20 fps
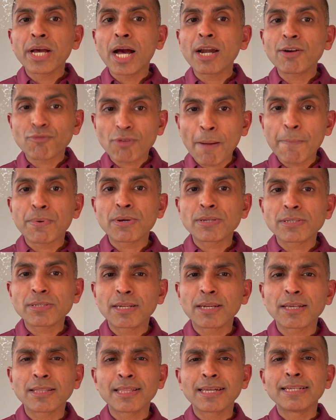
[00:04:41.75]
are
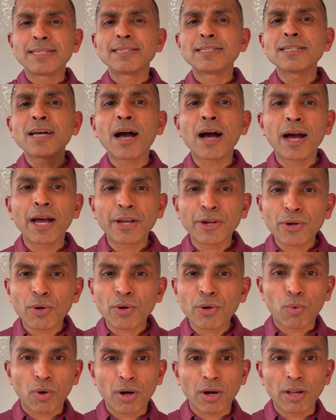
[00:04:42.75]
representing the entire
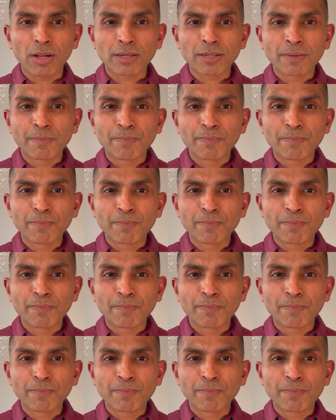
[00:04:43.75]
world